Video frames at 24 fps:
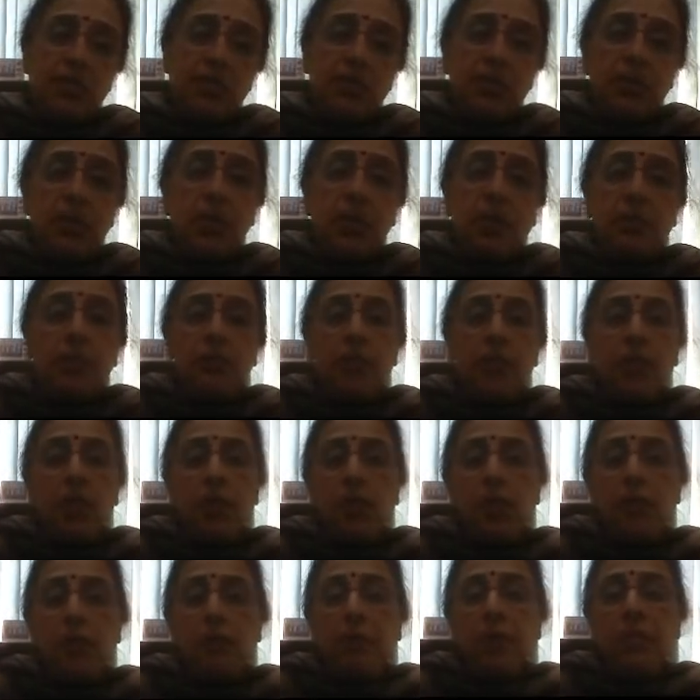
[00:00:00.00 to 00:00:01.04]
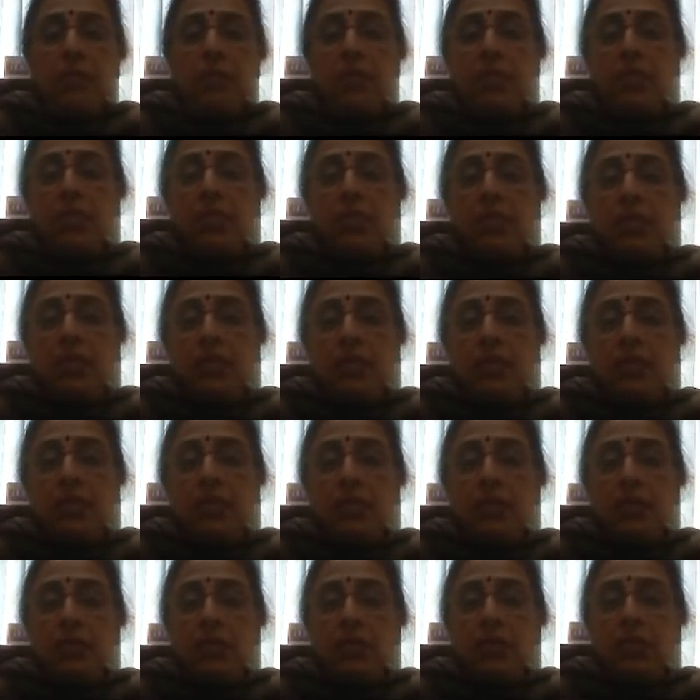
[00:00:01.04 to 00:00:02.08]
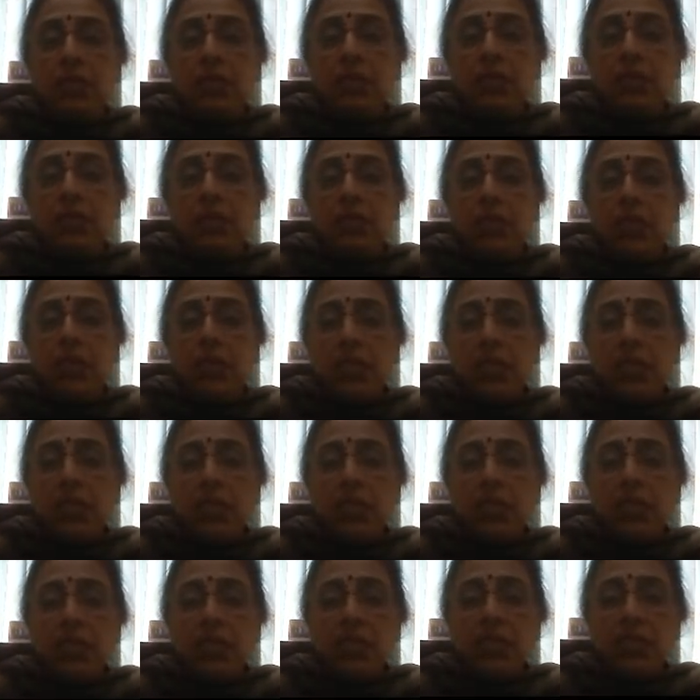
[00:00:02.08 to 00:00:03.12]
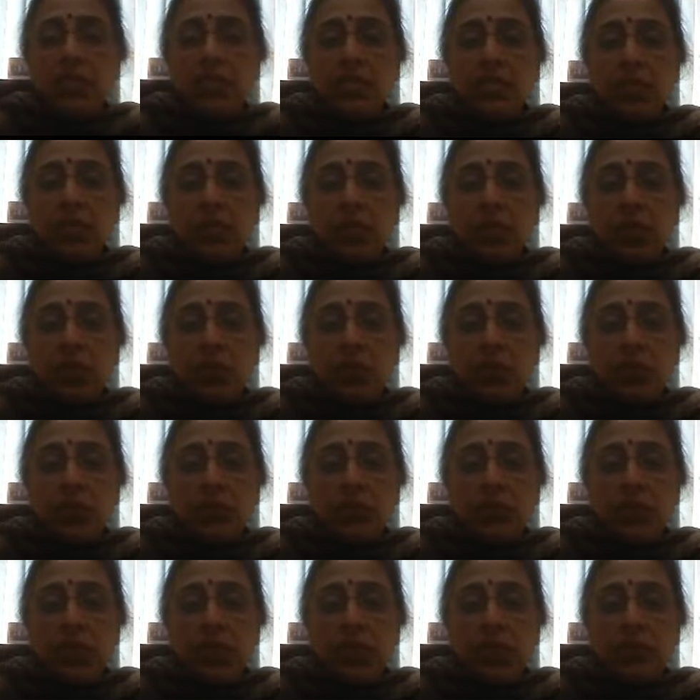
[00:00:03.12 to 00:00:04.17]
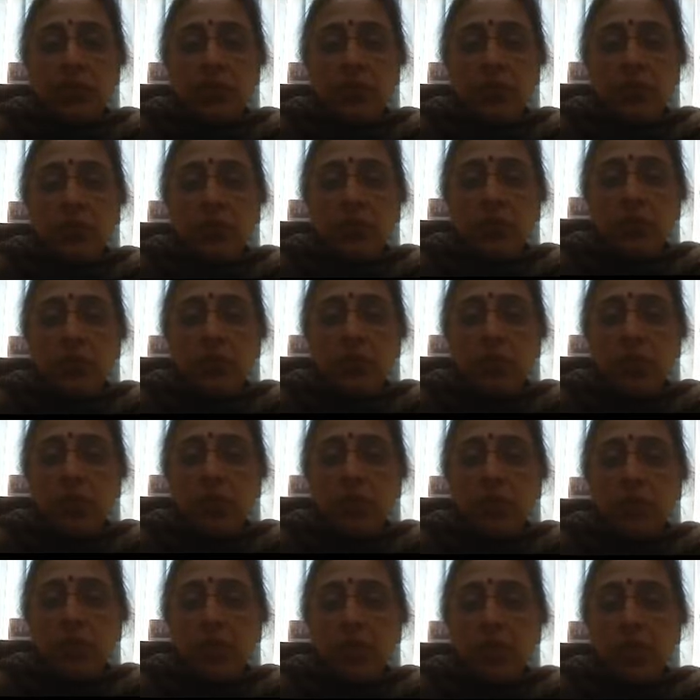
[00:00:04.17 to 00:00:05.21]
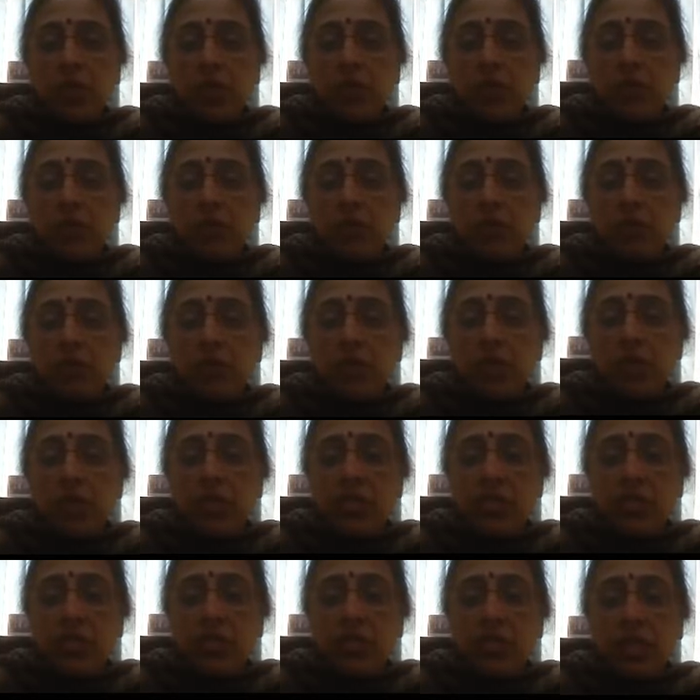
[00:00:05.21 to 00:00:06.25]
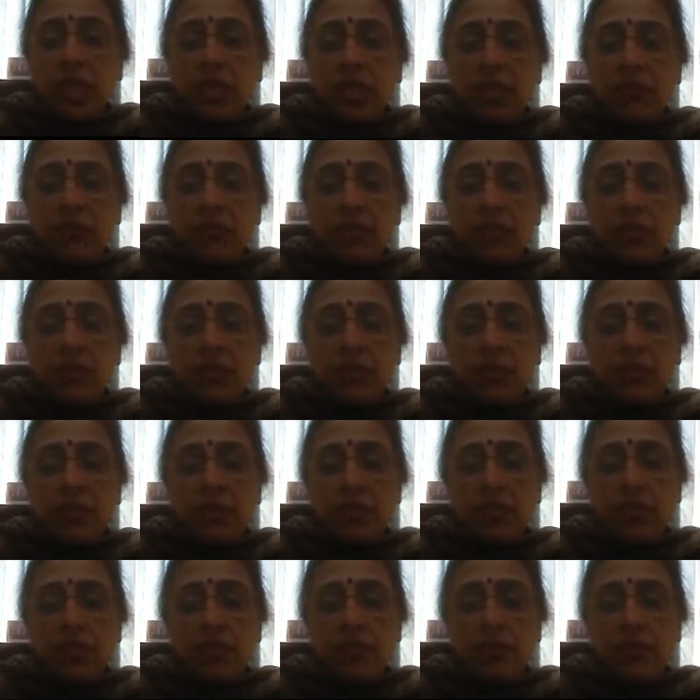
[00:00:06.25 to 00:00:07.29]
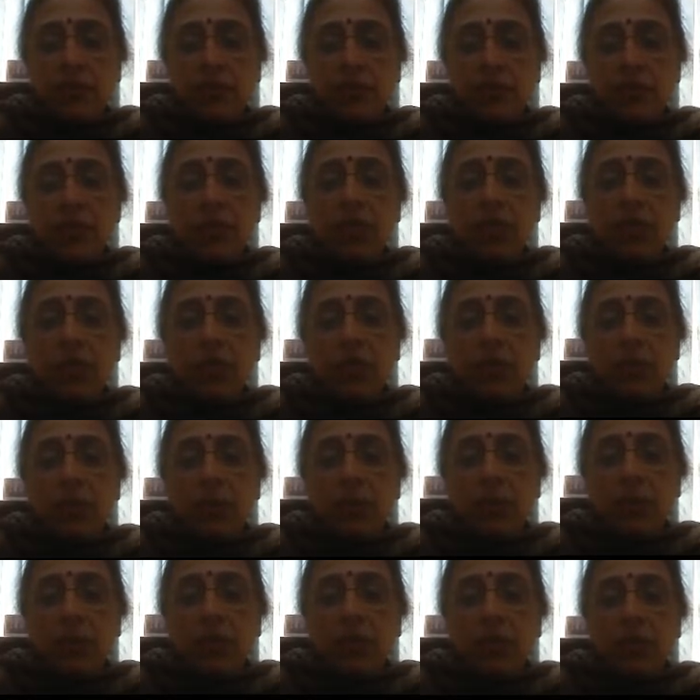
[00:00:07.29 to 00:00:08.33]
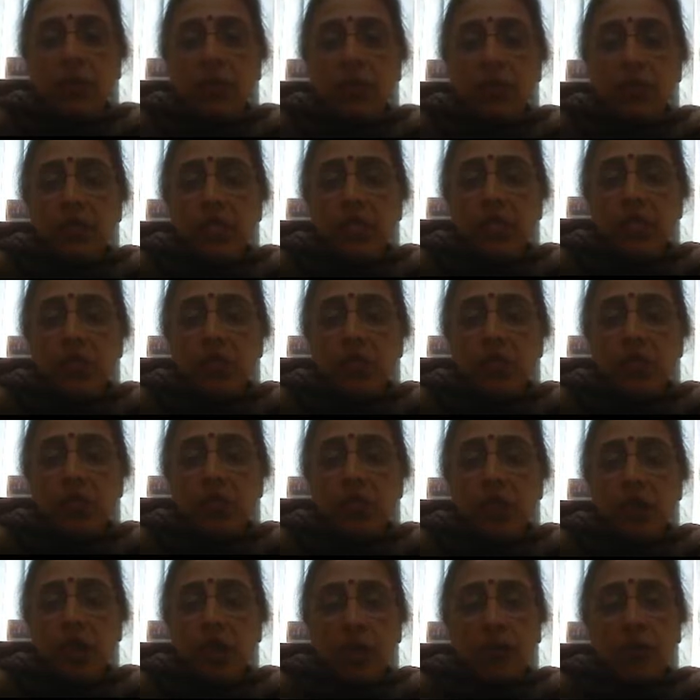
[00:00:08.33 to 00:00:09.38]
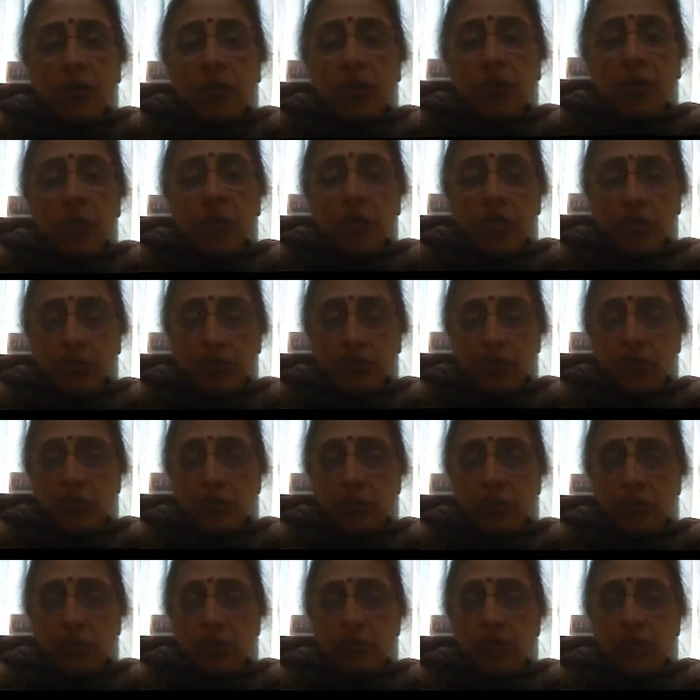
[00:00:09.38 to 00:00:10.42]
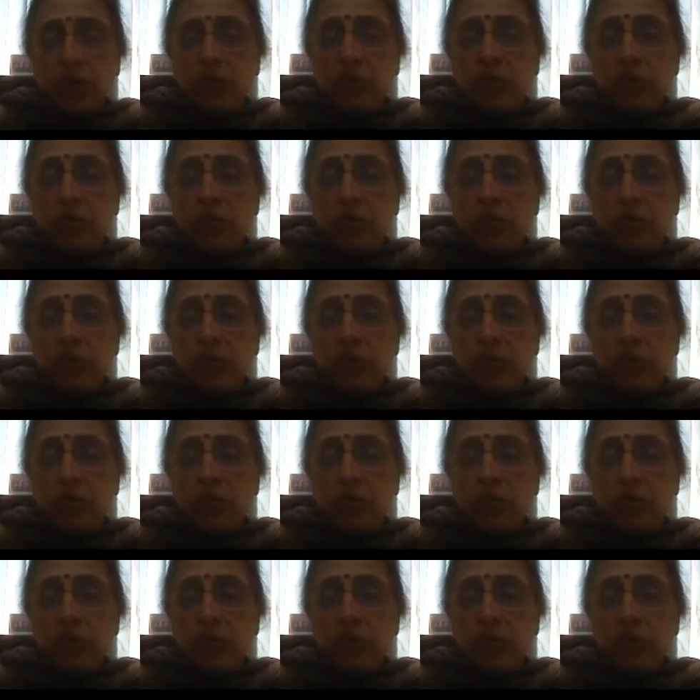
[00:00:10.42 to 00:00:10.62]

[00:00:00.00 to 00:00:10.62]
Okay. But see, this constraint is less than or equal to type. So what do we need? We need a slack variable here. Okay. But then these two are more than or equal to type.